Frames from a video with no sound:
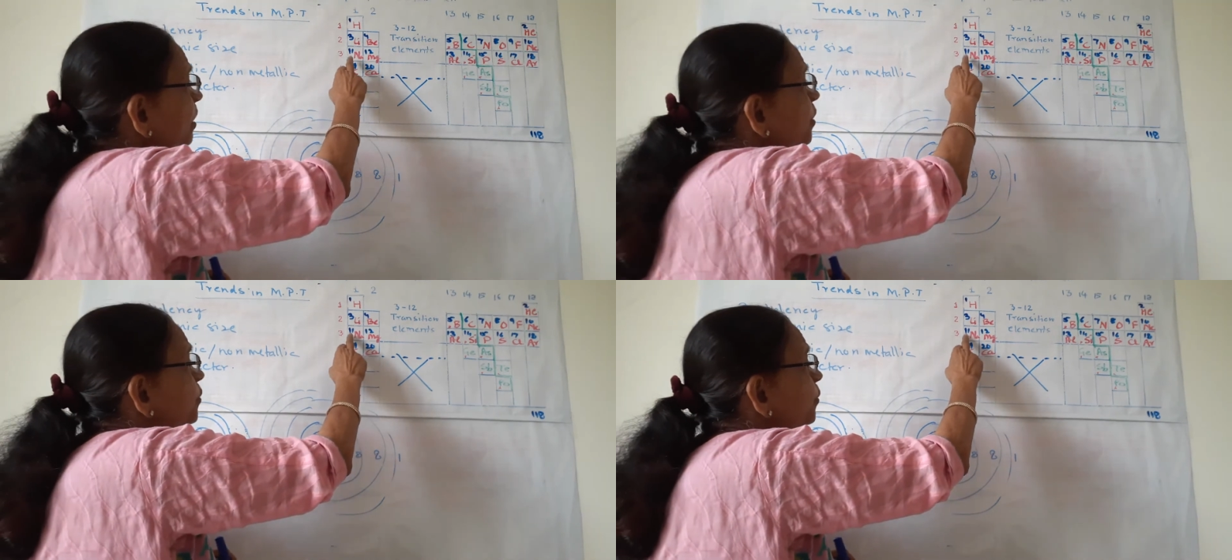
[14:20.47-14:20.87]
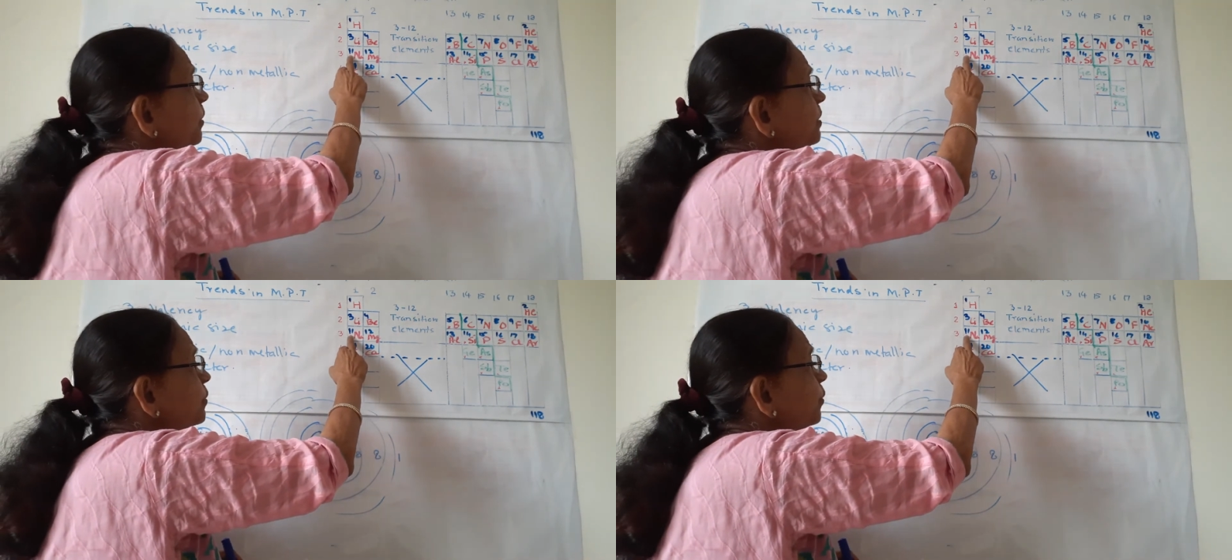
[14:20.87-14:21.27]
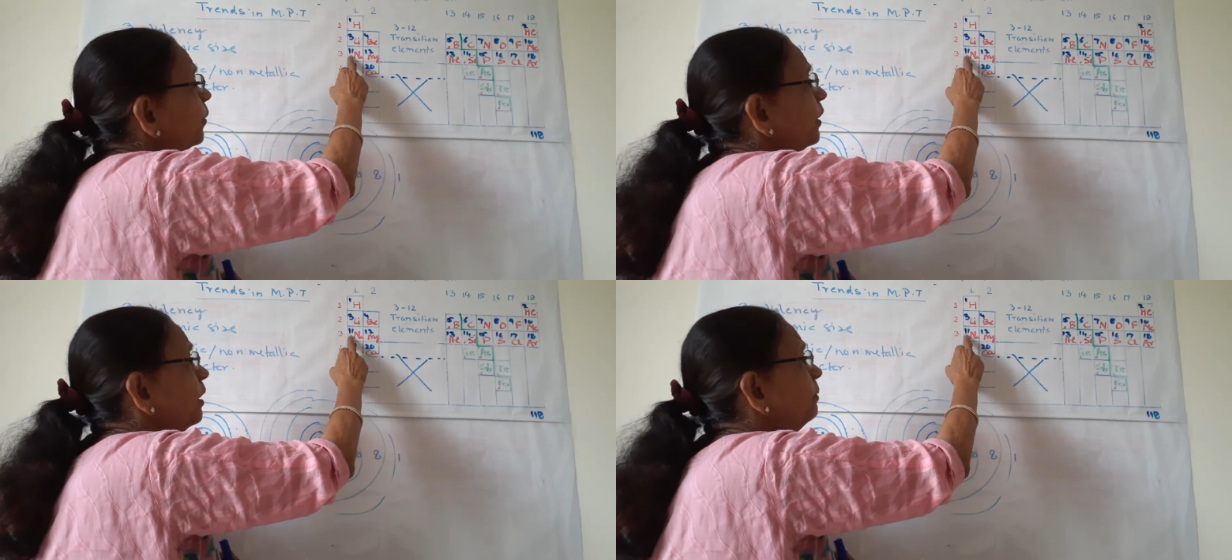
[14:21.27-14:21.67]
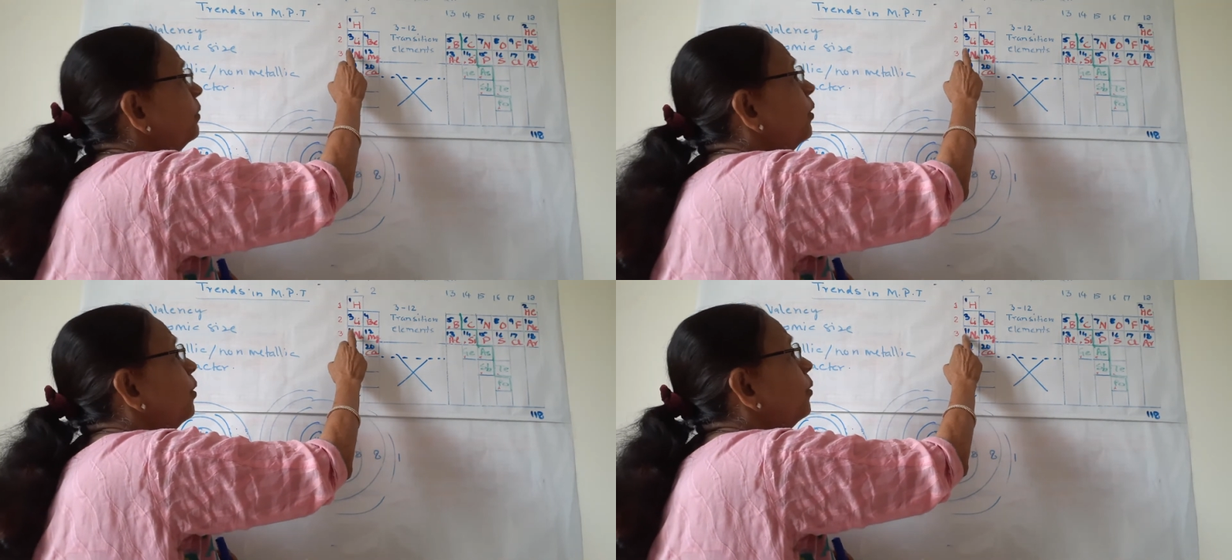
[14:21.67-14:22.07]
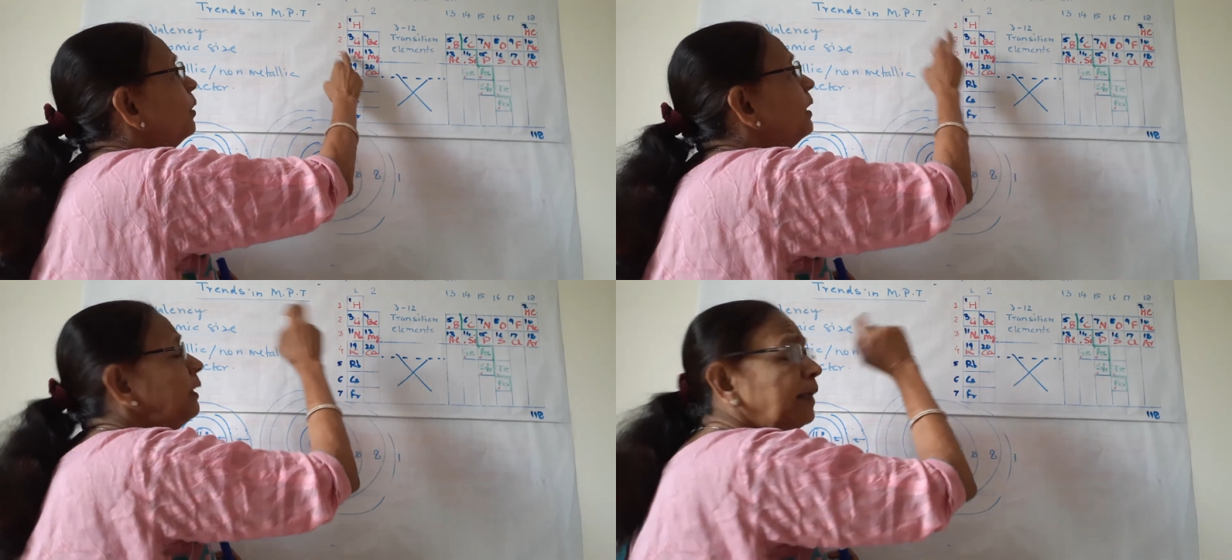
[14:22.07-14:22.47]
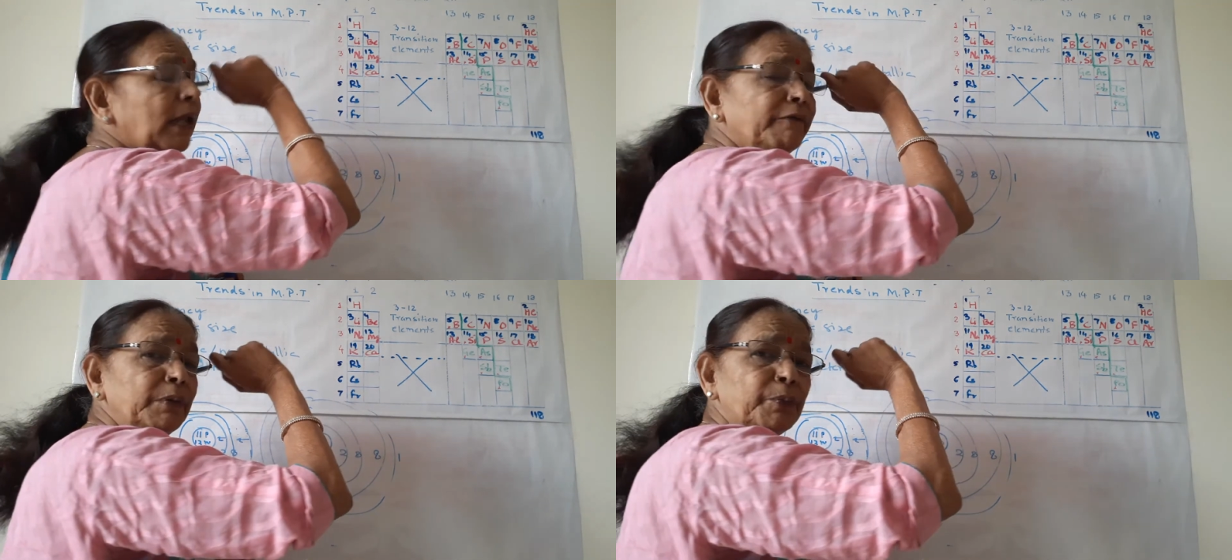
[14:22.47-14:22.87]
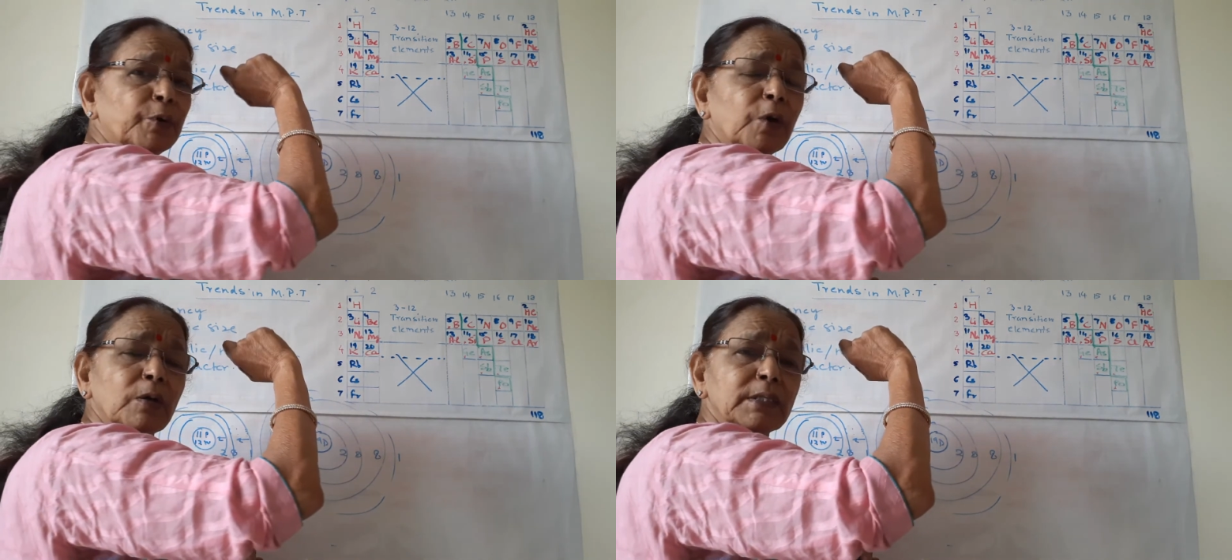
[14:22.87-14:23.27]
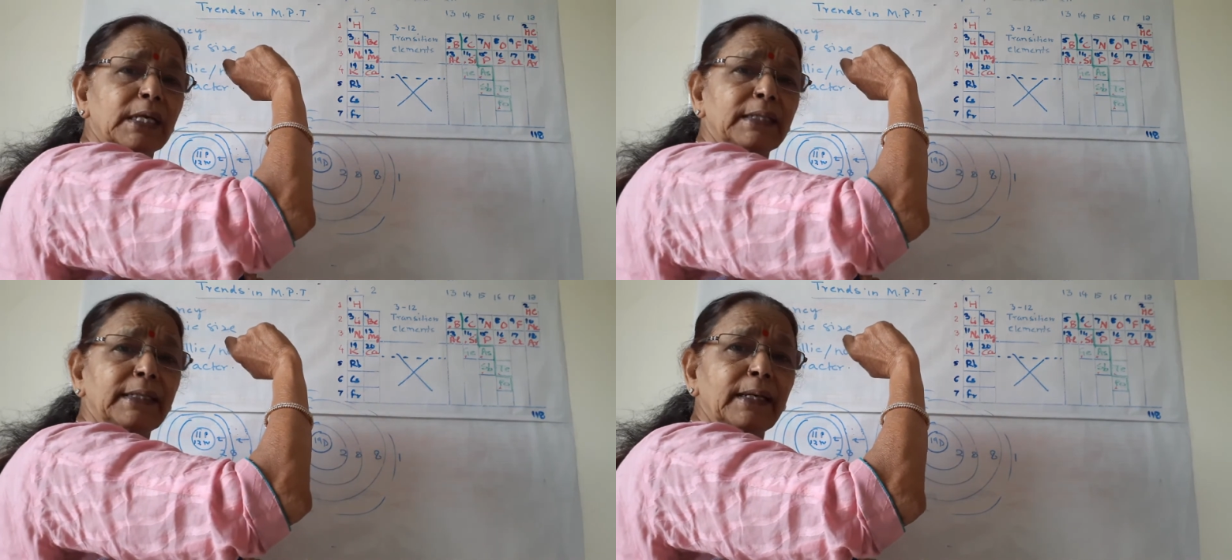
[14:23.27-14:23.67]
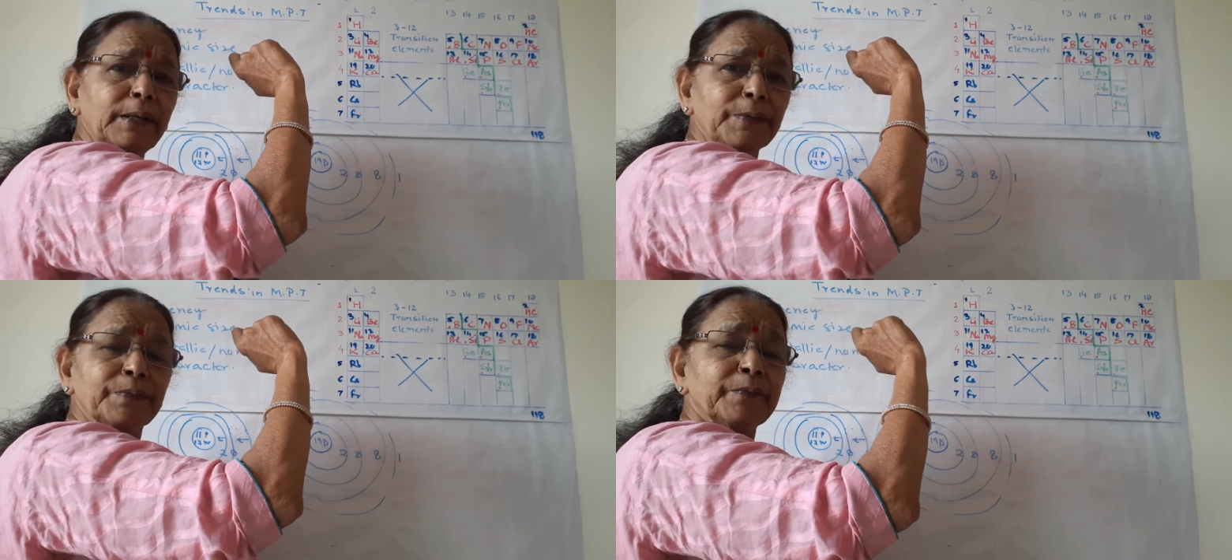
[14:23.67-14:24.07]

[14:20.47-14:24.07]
So in sodium, only 11 protons are there,